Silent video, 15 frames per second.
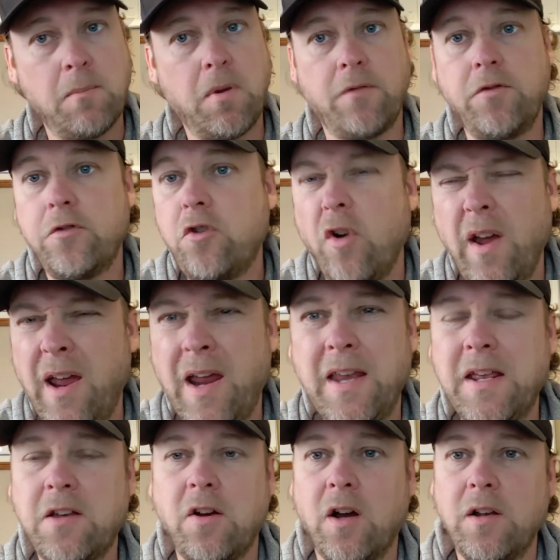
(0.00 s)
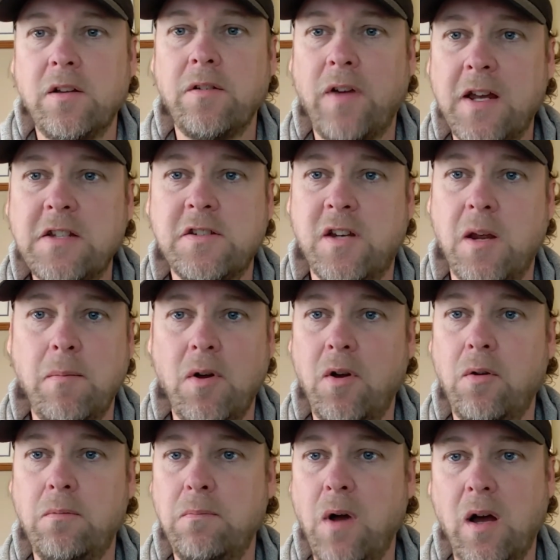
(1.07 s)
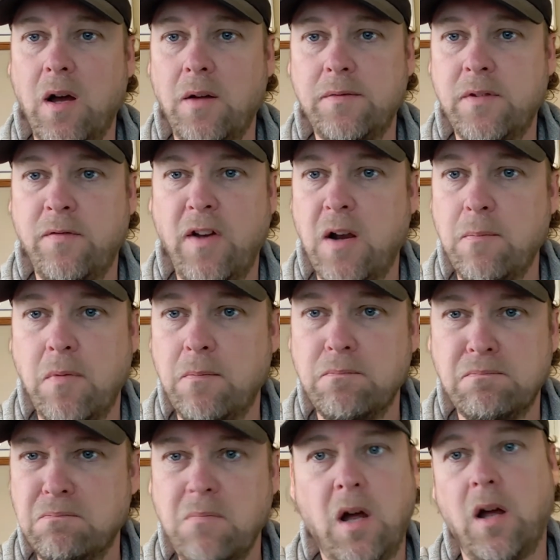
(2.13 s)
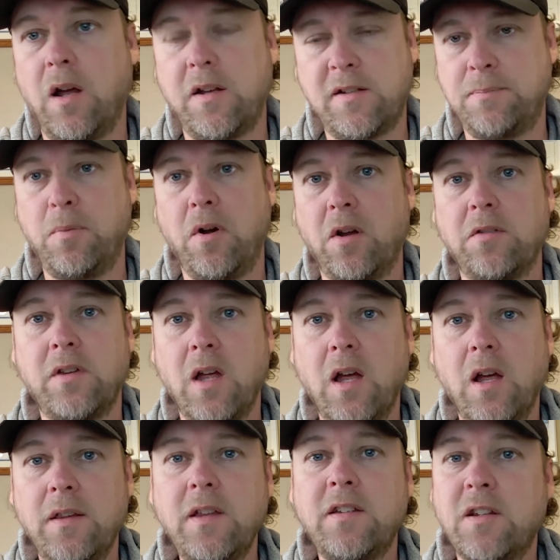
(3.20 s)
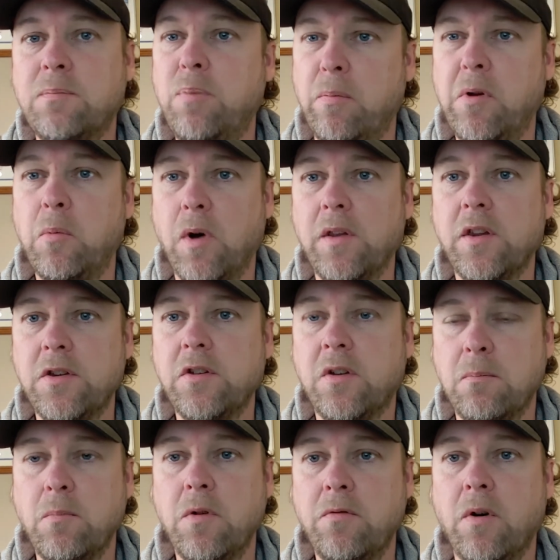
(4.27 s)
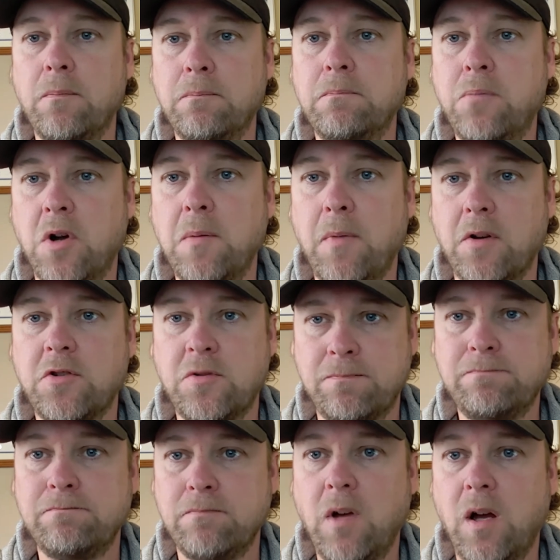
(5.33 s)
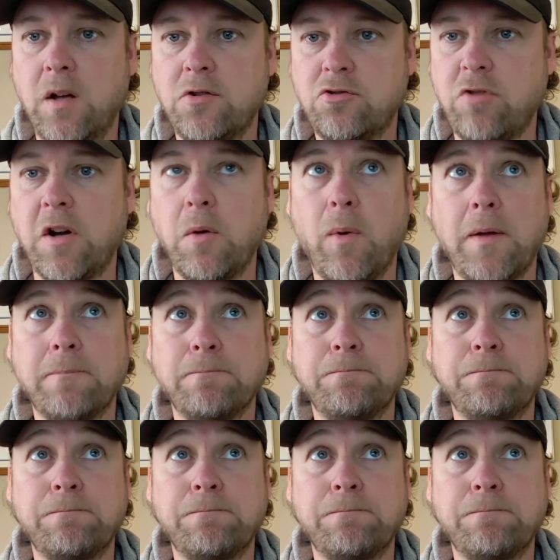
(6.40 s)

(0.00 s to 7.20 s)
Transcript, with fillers: But if you've got any kind of HTML development experience, this is probably one that you can move on pretty much straight away.